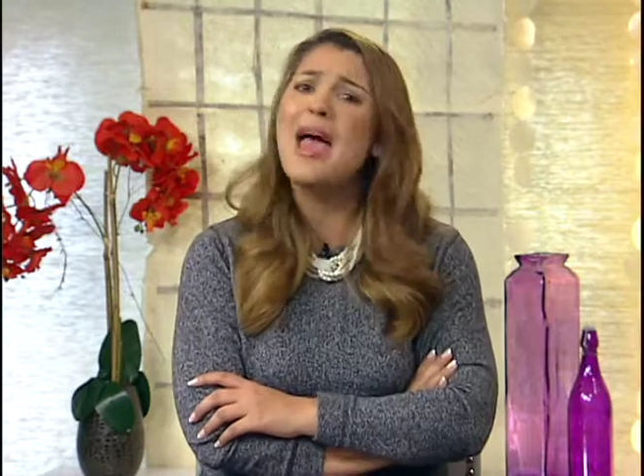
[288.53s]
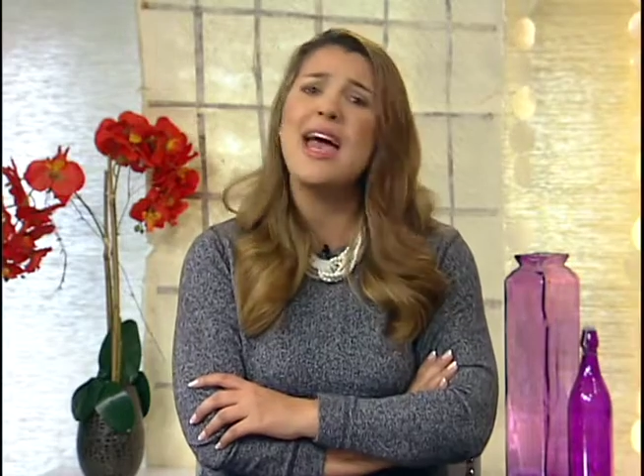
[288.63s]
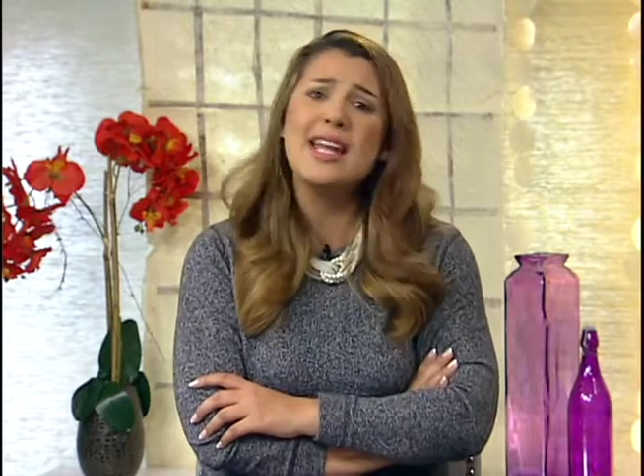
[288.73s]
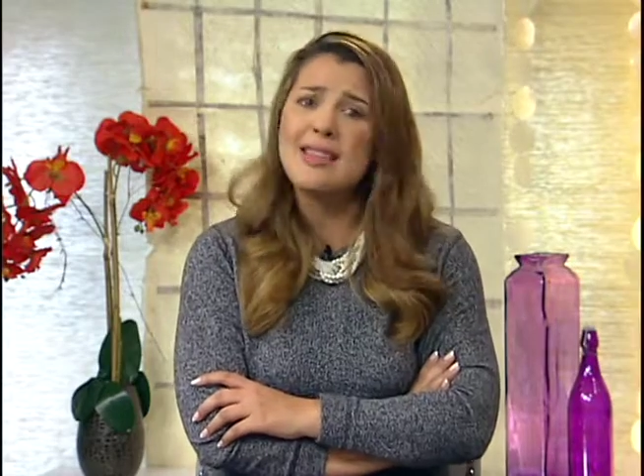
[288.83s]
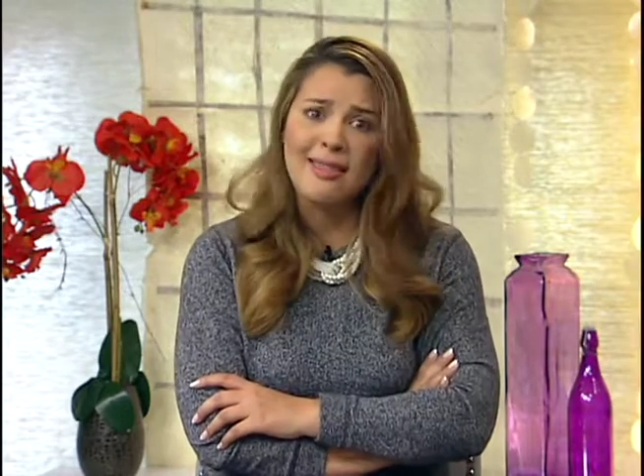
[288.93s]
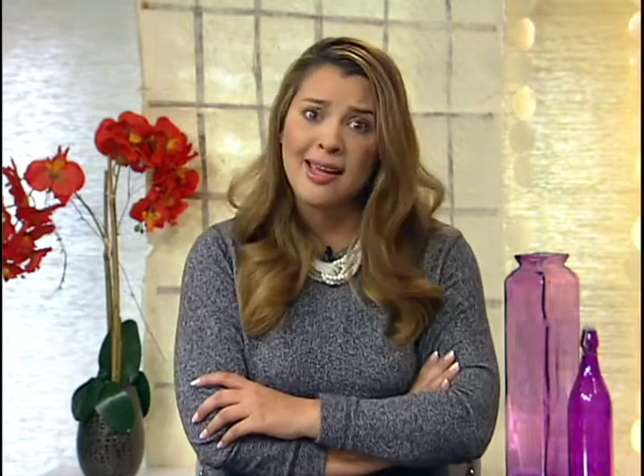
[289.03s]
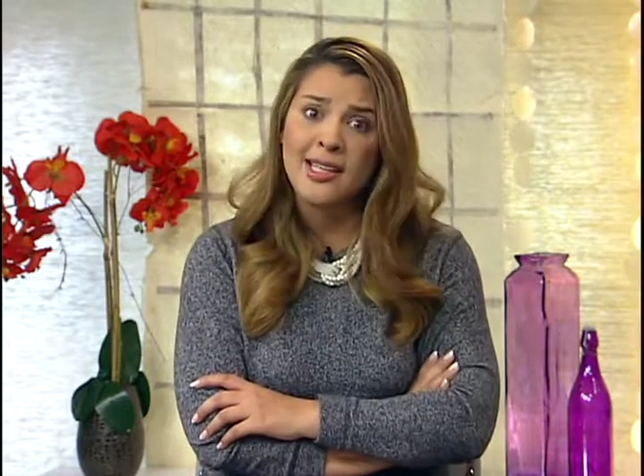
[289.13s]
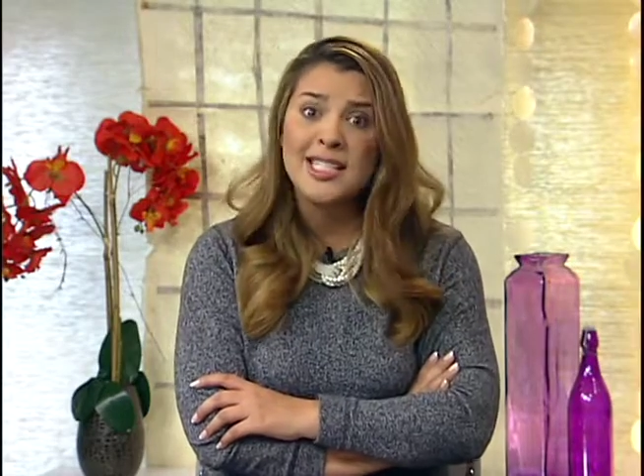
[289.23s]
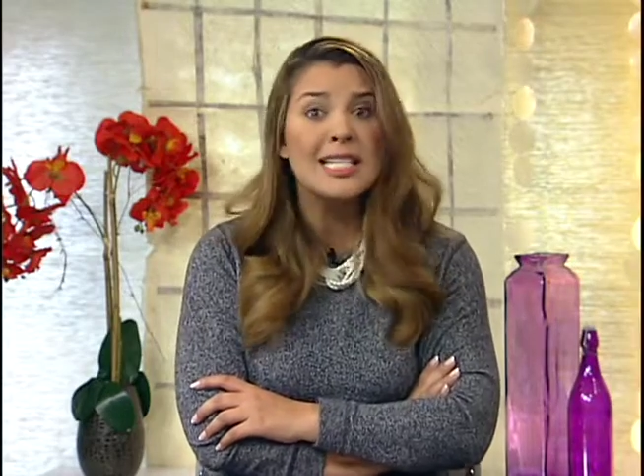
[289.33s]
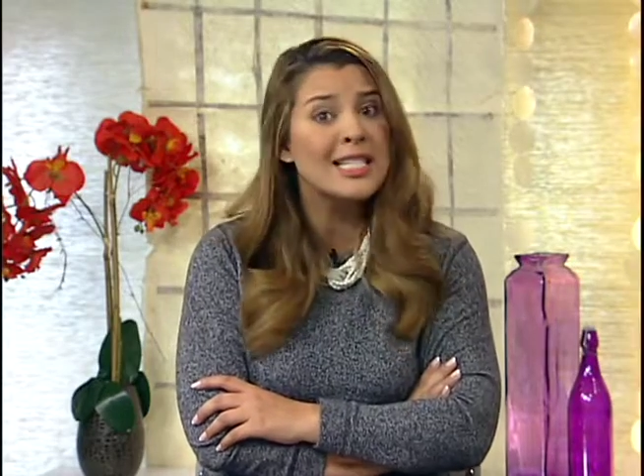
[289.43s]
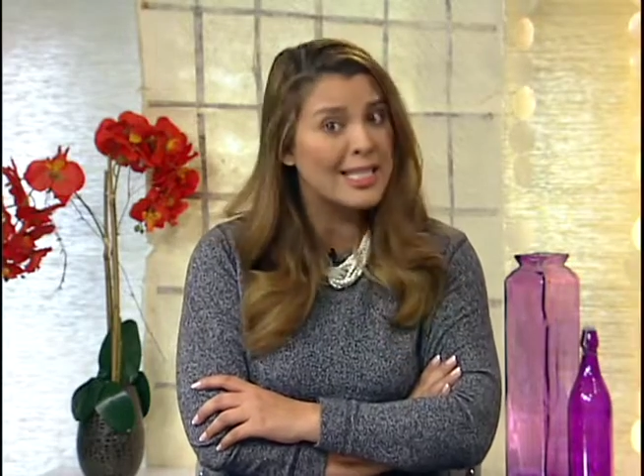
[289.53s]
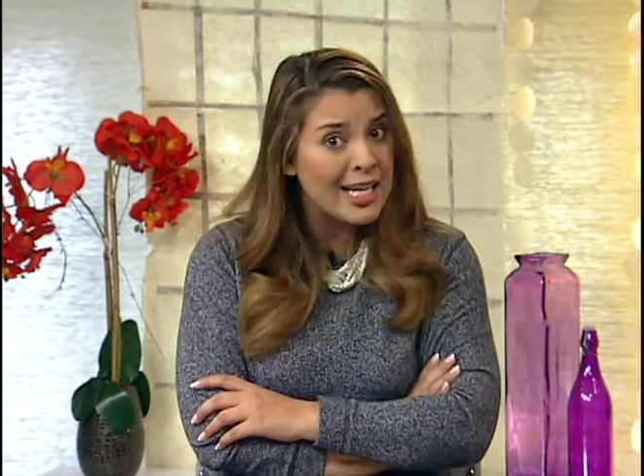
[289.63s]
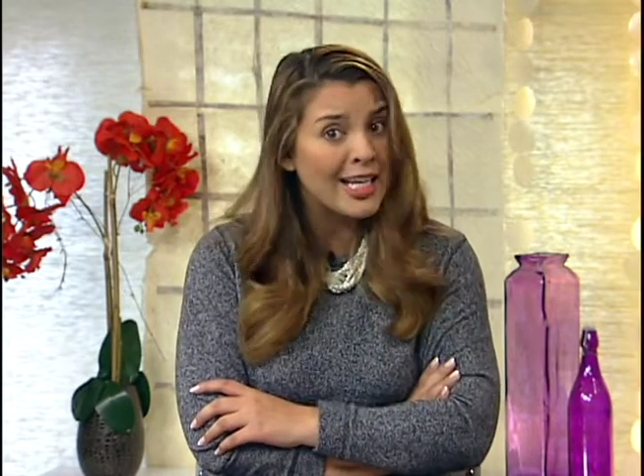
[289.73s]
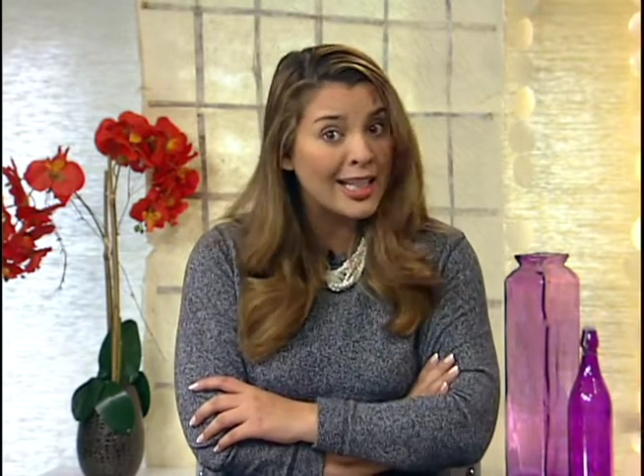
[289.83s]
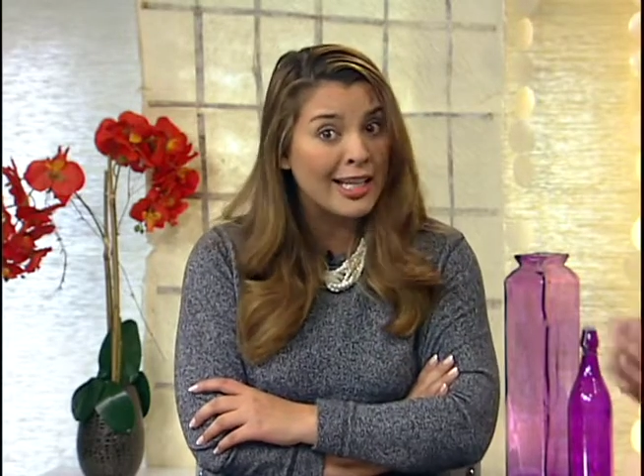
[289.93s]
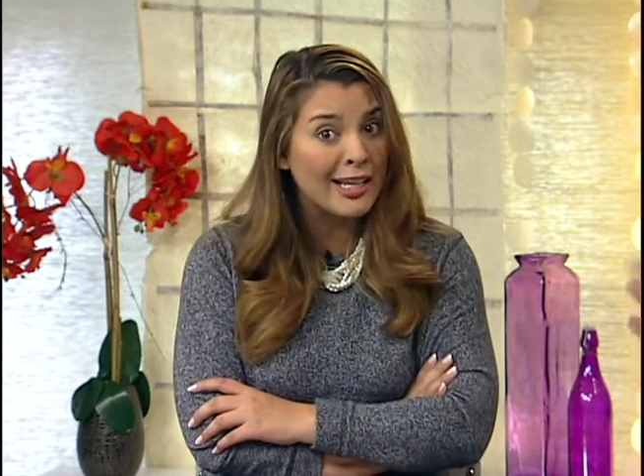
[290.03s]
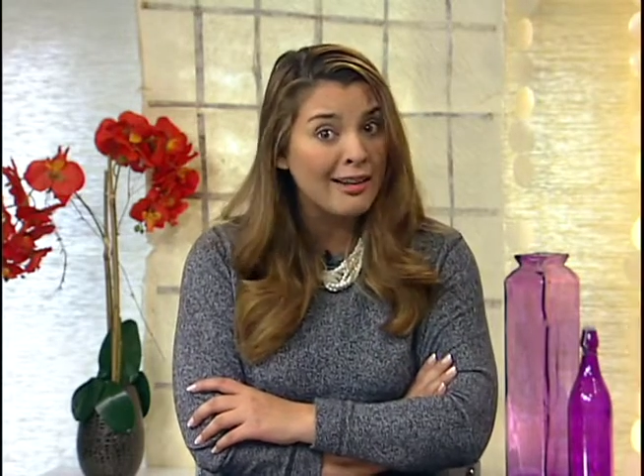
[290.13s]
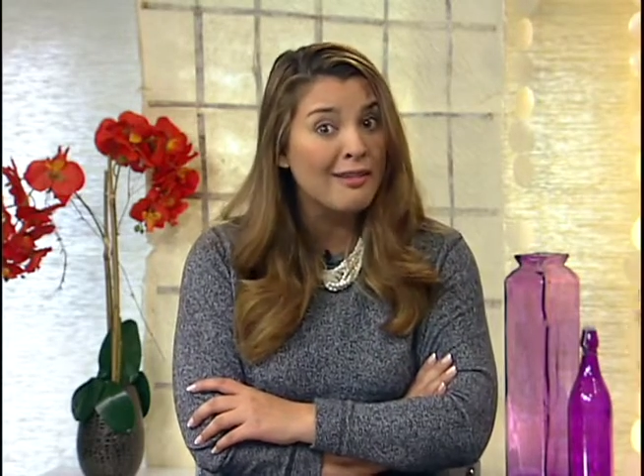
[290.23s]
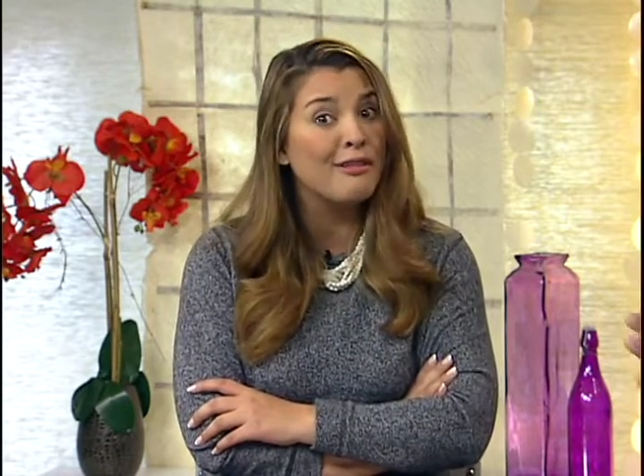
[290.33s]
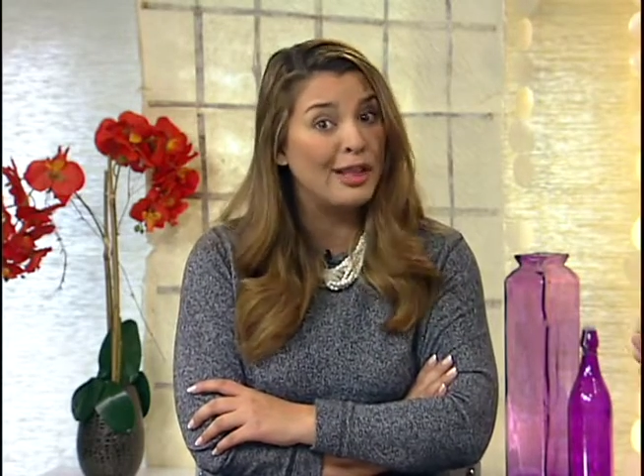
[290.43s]
anything distinctly
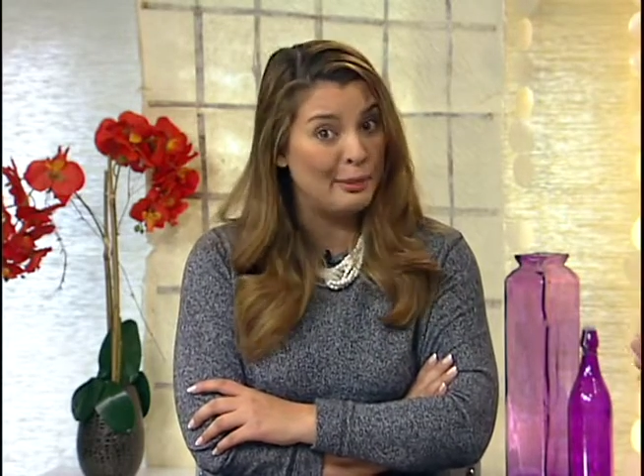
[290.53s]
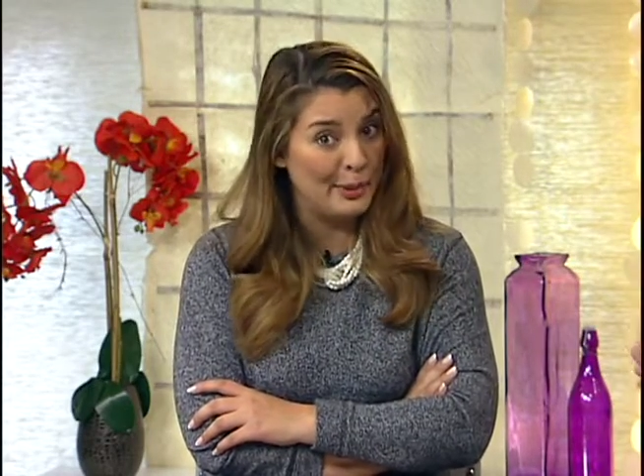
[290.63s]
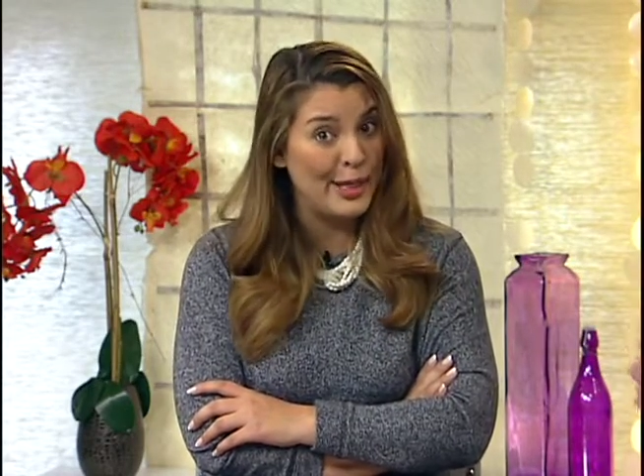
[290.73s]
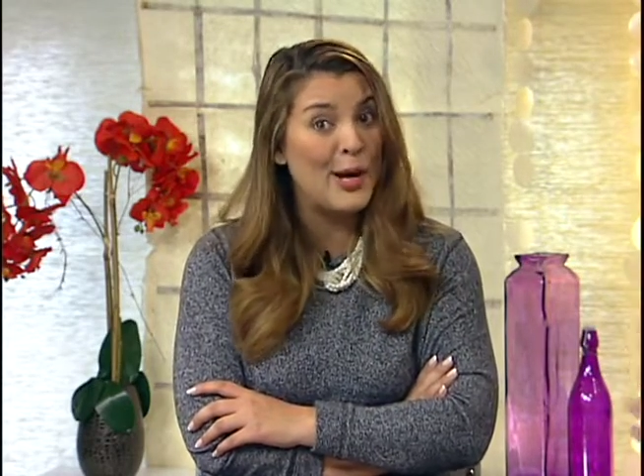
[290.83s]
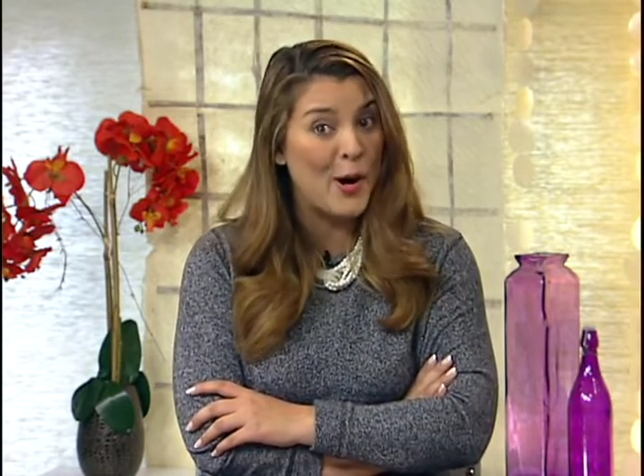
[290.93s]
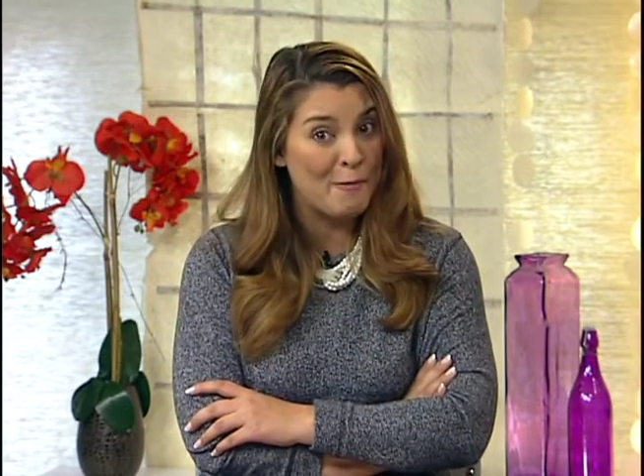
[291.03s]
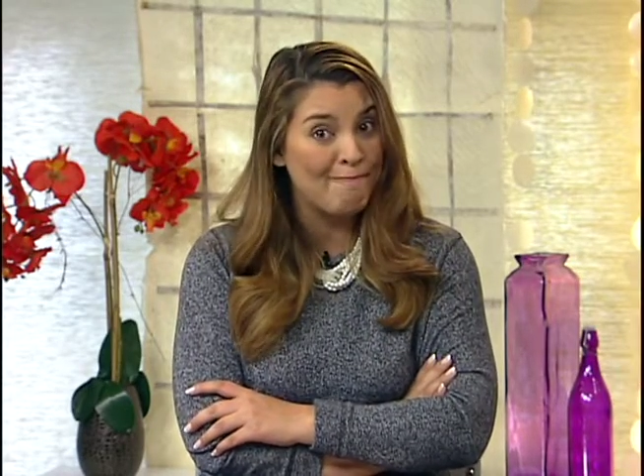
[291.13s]
Filipino.